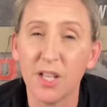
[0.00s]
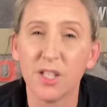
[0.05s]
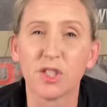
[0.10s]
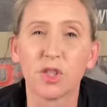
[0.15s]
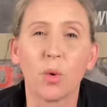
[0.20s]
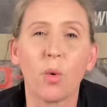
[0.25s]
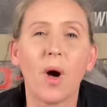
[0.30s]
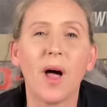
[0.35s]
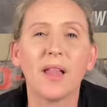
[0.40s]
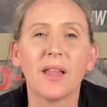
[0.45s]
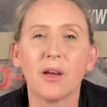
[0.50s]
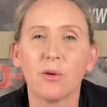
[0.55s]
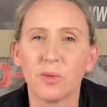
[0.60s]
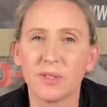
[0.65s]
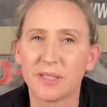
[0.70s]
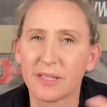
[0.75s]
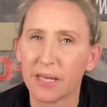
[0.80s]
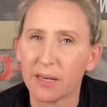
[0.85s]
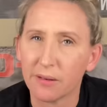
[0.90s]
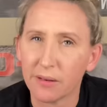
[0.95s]
So while I
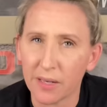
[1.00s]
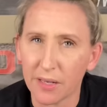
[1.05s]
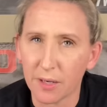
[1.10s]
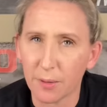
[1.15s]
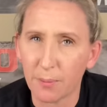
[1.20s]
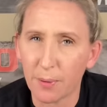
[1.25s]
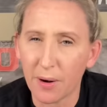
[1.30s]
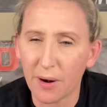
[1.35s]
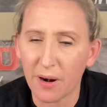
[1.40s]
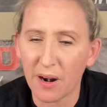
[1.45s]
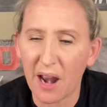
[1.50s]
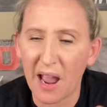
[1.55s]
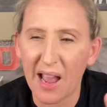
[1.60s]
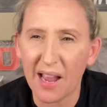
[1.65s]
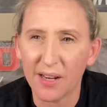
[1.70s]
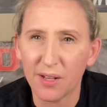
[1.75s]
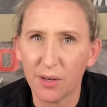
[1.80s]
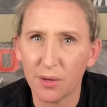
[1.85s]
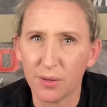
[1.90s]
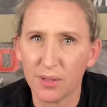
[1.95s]
was tearing it apart,
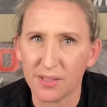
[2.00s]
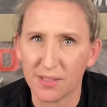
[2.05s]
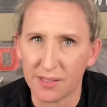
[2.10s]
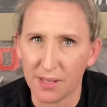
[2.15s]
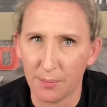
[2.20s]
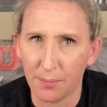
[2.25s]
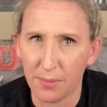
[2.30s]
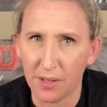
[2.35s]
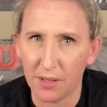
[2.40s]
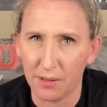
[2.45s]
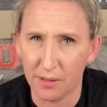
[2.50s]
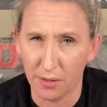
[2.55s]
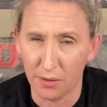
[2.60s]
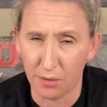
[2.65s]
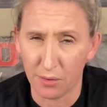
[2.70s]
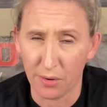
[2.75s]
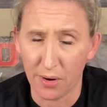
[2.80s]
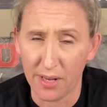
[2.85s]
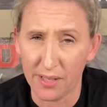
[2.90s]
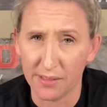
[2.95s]
I noticed something a little
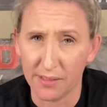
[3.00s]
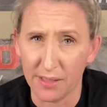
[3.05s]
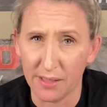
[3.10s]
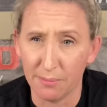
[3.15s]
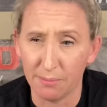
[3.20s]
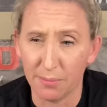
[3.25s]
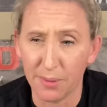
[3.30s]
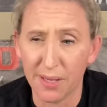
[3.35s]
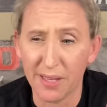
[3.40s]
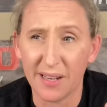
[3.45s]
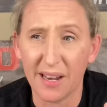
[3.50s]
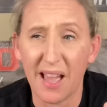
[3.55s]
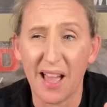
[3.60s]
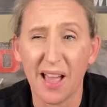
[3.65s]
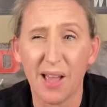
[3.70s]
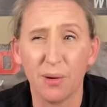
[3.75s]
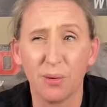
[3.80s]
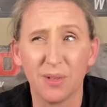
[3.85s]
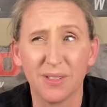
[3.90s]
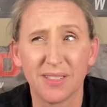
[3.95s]
crazy, but
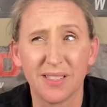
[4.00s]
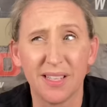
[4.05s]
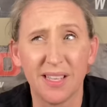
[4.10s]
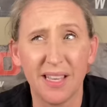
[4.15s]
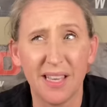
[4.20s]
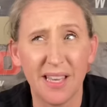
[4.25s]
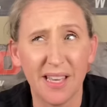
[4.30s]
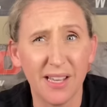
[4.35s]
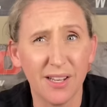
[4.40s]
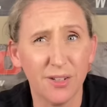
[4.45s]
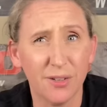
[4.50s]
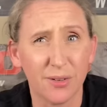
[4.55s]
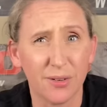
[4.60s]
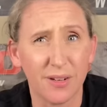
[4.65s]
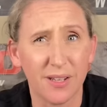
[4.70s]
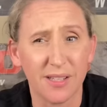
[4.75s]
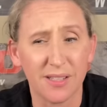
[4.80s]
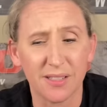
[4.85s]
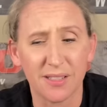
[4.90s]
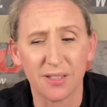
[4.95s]
I was
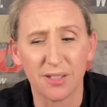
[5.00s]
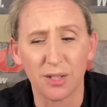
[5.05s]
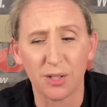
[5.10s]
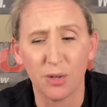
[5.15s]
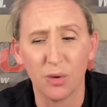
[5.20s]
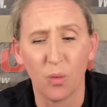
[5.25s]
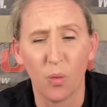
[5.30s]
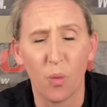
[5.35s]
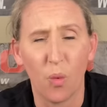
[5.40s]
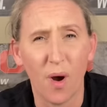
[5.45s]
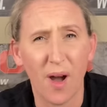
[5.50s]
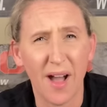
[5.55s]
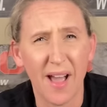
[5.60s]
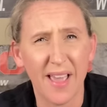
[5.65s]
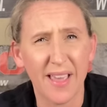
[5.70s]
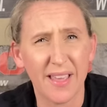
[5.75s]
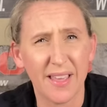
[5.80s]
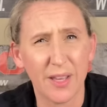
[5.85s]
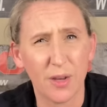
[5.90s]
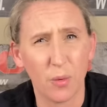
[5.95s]
ignorant to
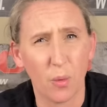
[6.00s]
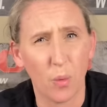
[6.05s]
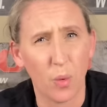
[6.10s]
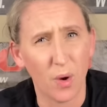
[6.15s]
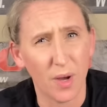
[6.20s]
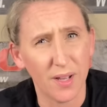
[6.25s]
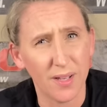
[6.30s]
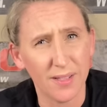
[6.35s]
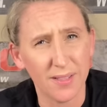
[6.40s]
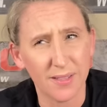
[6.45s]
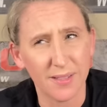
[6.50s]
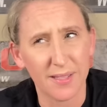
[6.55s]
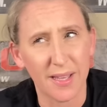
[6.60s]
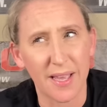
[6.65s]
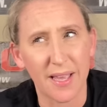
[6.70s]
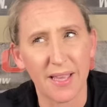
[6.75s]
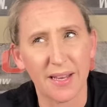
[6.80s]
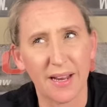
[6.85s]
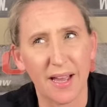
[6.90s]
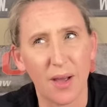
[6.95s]
why it was,
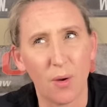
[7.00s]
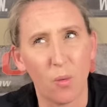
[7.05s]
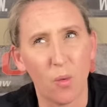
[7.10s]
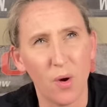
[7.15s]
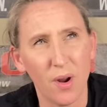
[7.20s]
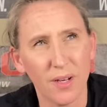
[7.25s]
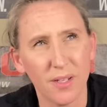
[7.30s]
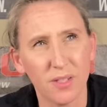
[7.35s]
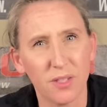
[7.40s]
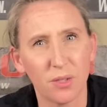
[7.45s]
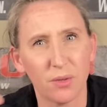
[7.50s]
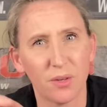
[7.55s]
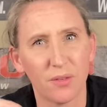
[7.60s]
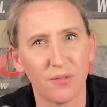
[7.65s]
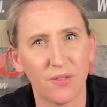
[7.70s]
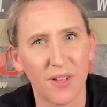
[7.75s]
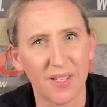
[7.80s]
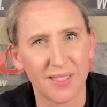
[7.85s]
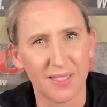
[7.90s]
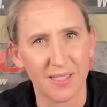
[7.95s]
and I wanted to
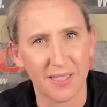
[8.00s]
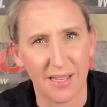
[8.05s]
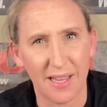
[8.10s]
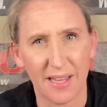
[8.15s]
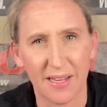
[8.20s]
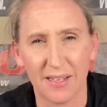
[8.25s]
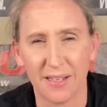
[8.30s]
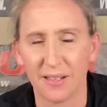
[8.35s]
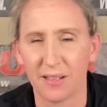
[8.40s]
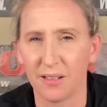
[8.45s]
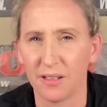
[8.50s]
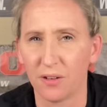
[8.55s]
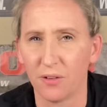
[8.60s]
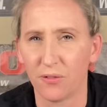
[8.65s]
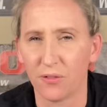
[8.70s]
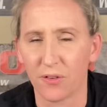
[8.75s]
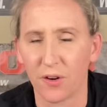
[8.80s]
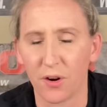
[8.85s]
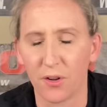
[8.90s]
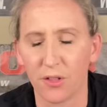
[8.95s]
investigate it a little
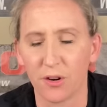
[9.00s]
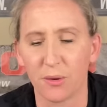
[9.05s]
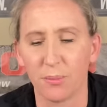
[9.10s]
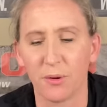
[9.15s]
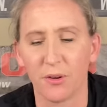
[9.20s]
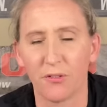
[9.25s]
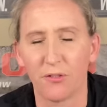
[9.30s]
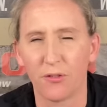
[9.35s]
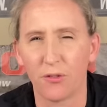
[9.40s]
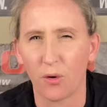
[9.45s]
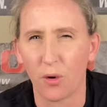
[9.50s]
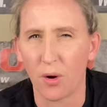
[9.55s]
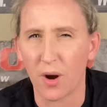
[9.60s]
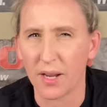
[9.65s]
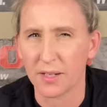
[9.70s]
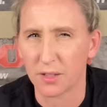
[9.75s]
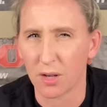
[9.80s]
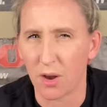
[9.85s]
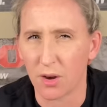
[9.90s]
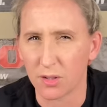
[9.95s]
farther before
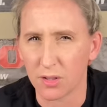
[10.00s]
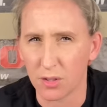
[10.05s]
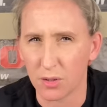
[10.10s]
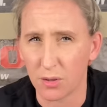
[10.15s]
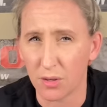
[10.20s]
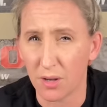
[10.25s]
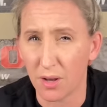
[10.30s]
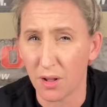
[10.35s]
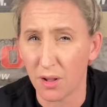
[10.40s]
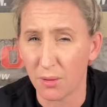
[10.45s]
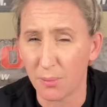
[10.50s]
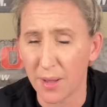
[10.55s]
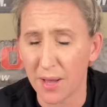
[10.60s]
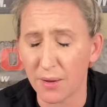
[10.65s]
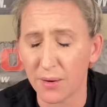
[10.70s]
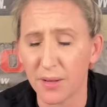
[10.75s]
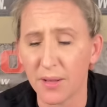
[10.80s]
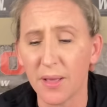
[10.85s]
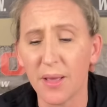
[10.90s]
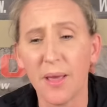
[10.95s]
I talked to y'all
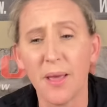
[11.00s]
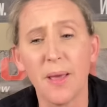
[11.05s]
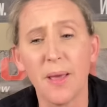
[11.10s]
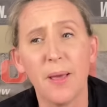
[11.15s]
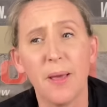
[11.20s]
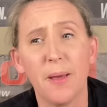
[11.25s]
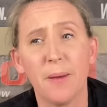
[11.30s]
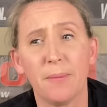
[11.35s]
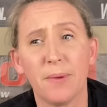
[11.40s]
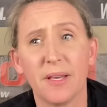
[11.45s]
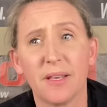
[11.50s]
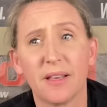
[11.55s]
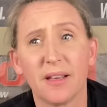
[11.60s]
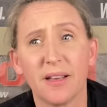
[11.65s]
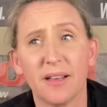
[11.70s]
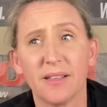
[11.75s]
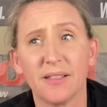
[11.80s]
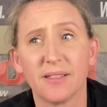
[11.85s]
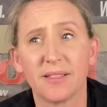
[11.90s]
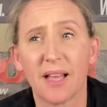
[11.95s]
about it
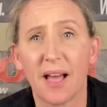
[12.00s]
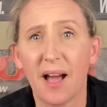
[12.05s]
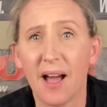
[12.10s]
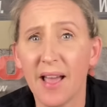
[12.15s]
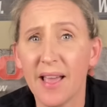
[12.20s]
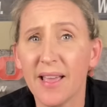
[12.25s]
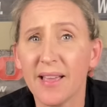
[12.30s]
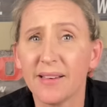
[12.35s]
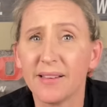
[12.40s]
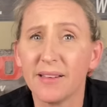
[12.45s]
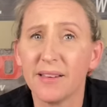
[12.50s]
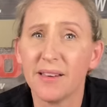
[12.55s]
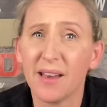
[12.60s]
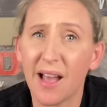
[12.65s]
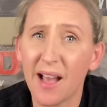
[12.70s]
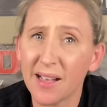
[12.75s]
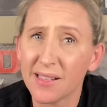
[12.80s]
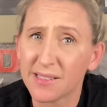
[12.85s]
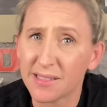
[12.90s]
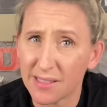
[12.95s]
because I had
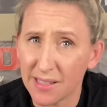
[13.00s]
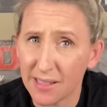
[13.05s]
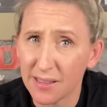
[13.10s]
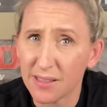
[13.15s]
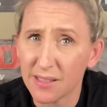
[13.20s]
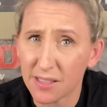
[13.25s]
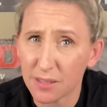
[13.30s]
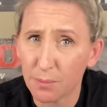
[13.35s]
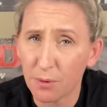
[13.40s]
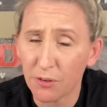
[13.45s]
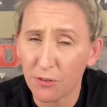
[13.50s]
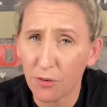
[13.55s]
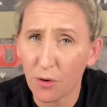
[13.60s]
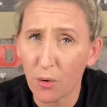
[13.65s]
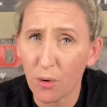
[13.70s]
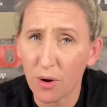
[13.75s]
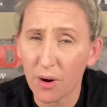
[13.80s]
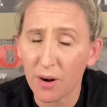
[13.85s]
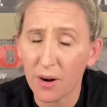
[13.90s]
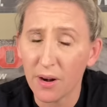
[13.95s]
not seen this
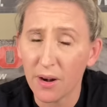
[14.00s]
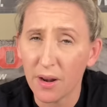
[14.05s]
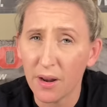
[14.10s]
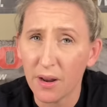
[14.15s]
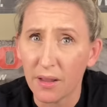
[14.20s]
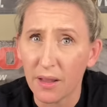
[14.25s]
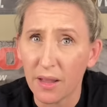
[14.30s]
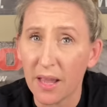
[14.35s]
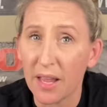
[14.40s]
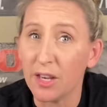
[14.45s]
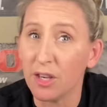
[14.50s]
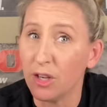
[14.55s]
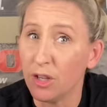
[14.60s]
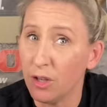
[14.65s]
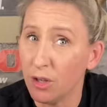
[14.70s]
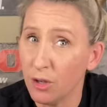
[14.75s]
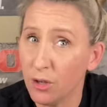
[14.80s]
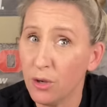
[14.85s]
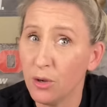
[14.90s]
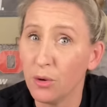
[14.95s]
before, and
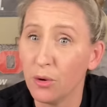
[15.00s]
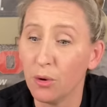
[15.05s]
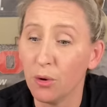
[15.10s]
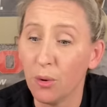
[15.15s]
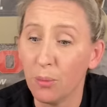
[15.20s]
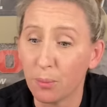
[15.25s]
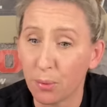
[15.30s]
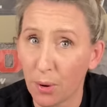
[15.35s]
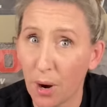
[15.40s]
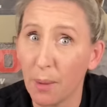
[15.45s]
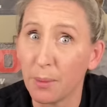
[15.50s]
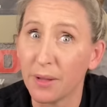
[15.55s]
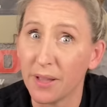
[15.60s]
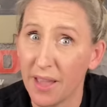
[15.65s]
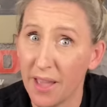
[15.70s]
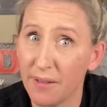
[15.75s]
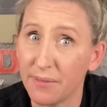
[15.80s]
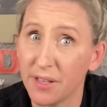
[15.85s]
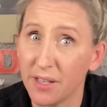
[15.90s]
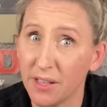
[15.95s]
you probably
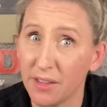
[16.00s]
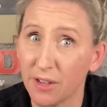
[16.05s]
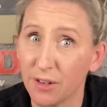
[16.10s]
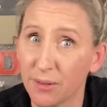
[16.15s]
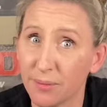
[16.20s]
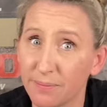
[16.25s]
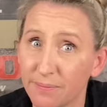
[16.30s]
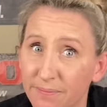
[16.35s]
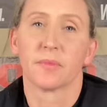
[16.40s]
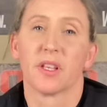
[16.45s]
haven't either.